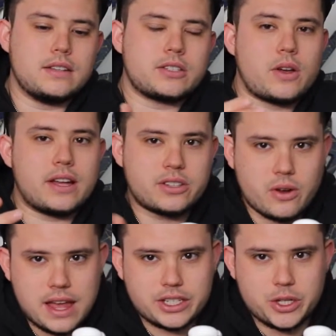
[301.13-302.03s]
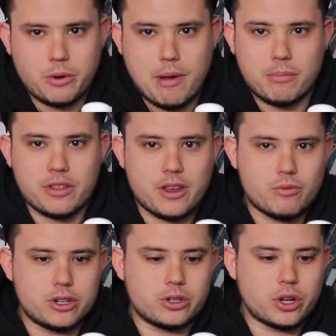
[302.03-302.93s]
So I don't actually remember the
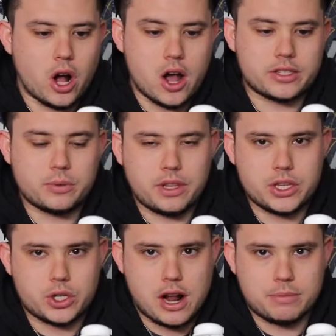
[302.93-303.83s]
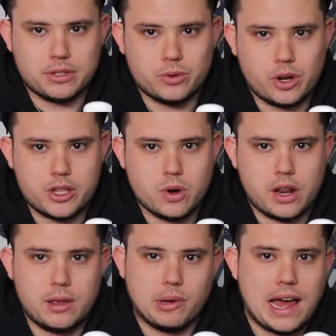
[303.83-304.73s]
original cost when these dropped in
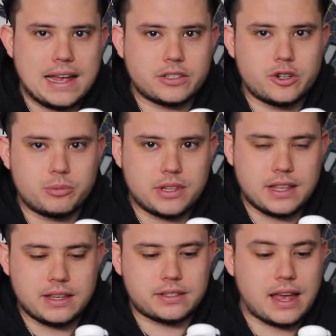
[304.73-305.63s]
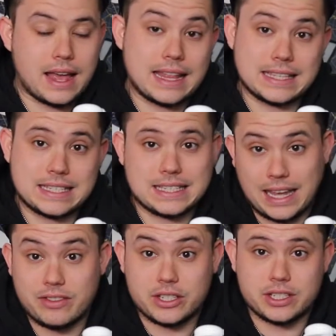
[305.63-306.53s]
2020, but I scooped this. I got this as a
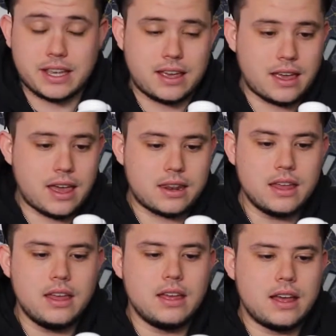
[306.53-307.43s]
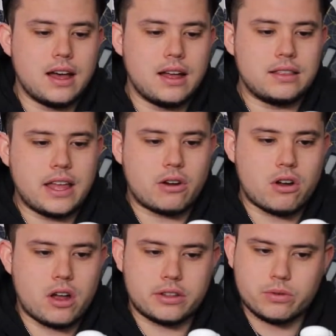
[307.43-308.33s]
gift, I should say again,
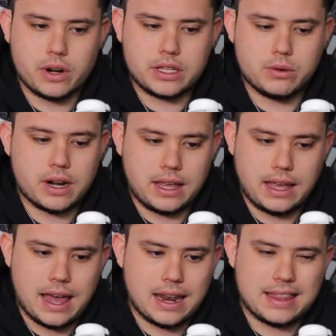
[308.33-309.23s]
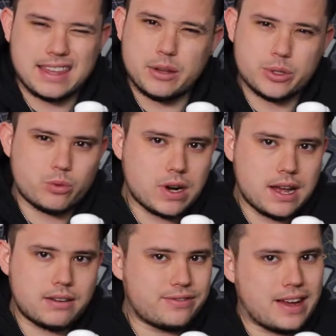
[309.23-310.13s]
later on in 2020, and I think it was
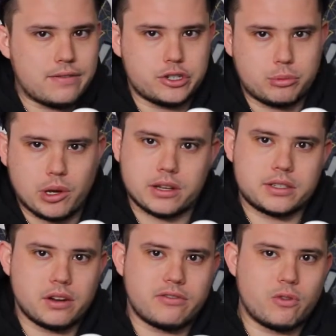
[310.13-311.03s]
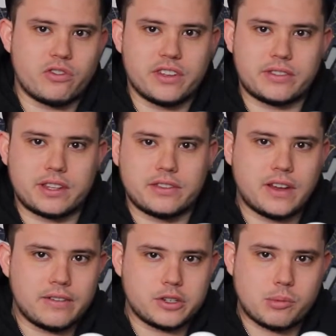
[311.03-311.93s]
around $500, $450,
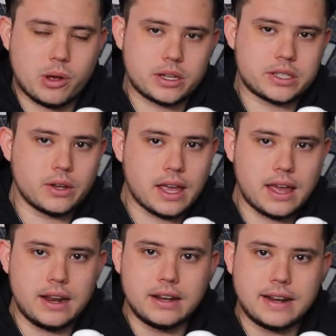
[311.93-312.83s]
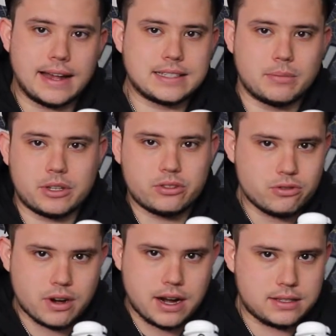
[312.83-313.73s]
$500. So again, not something
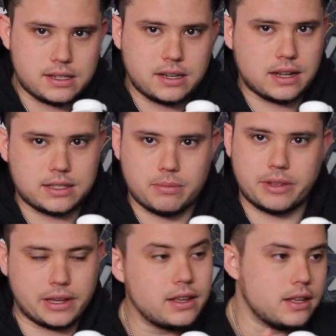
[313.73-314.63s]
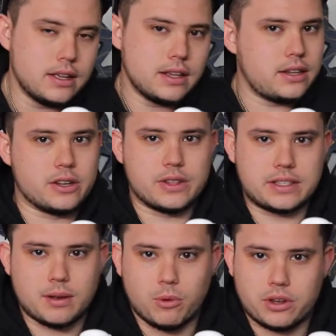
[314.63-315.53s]
too crazy, not something, that
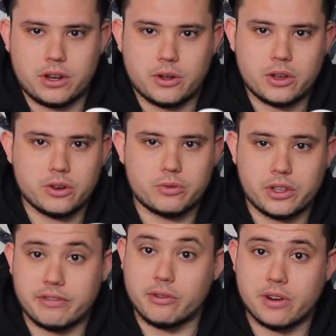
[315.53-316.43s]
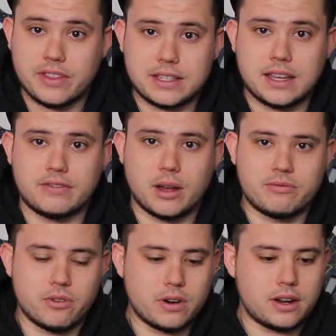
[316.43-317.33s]
someone, couldn't really afford if they saved up
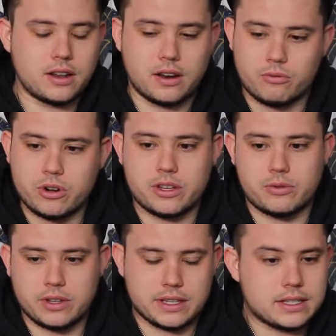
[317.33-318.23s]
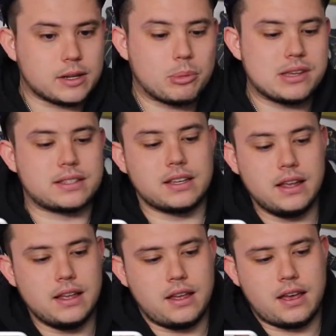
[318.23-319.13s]
for it, and a really, really sick piece.
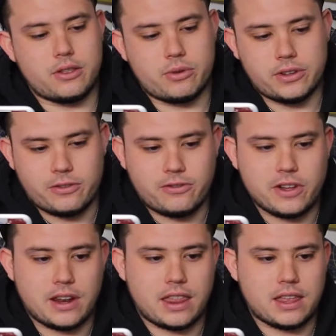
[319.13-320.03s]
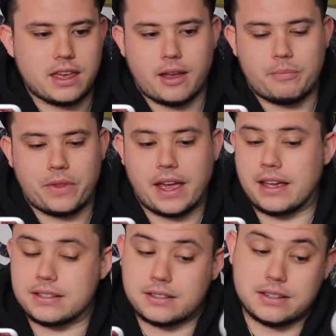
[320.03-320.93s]
And the really fun thing, I
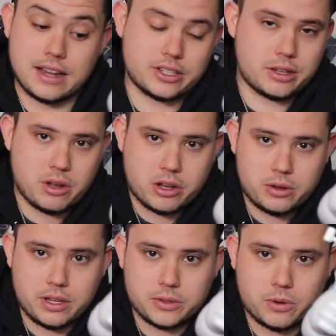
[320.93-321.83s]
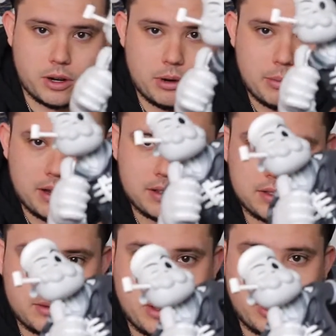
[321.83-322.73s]
guess, not just about Cote's work, but
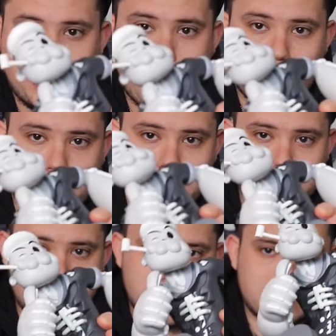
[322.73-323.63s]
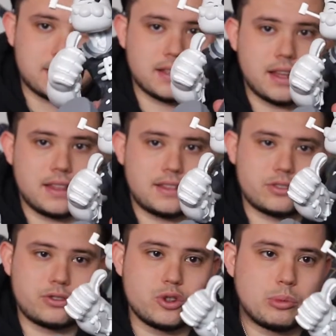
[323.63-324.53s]
about depending on the artwork that you collect, these
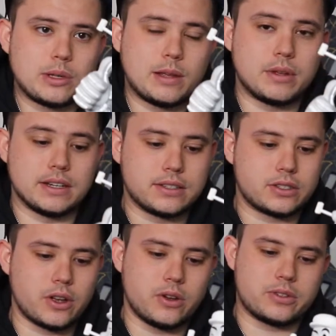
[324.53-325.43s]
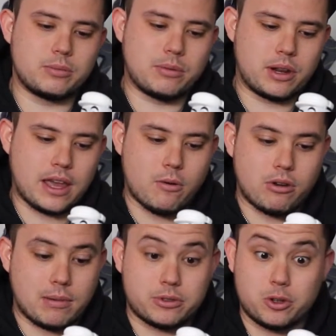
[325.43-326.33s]
are super limited. So to be able to get
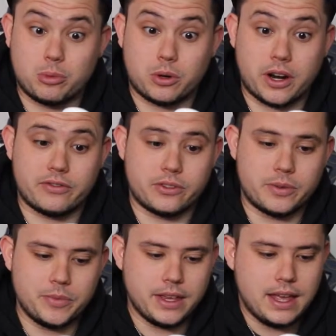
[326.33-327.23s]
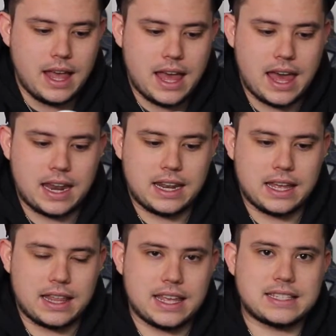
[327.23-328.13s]
one, I'm super grateful. And
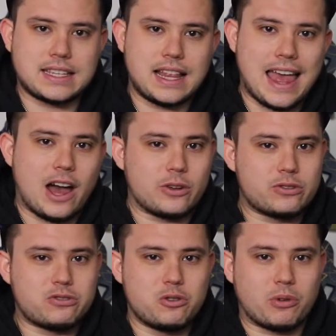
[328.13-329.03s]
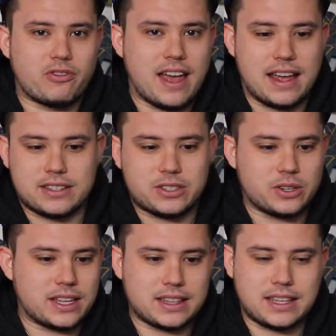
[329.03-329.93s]
they sell out super fast.
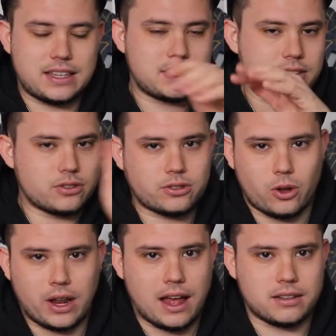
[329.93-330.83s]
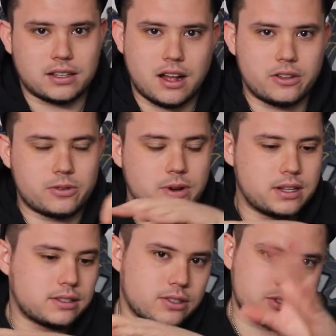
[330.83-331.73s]
So like these sold out. The colored
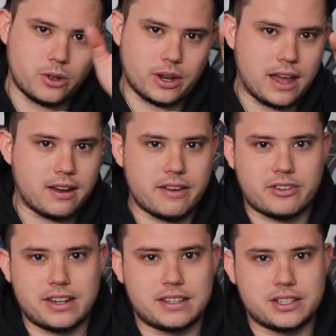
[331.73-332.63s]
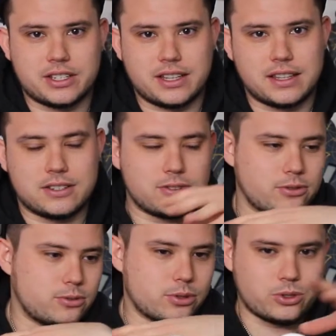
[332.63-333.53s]
ones sold out. Every edition that they
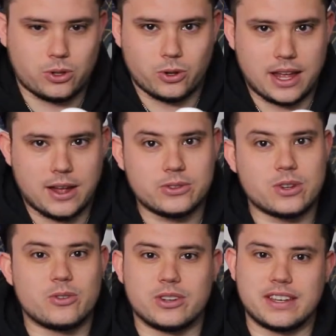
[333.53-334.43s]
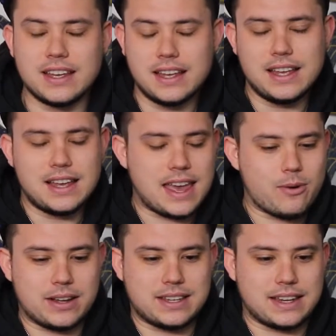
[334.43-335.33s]
do sold out. So I really
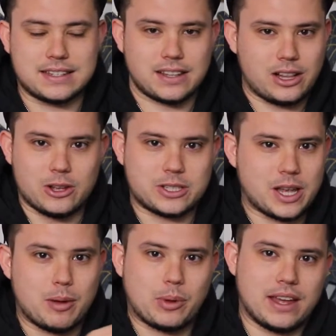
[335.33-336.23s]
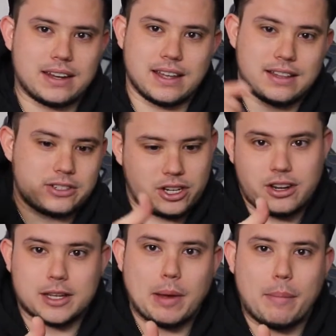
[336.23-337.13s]
can't wait to get into the close-up, and let's show
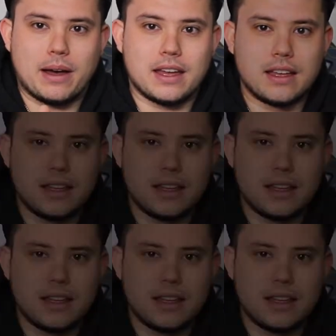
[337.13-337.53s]
you guys Popeye.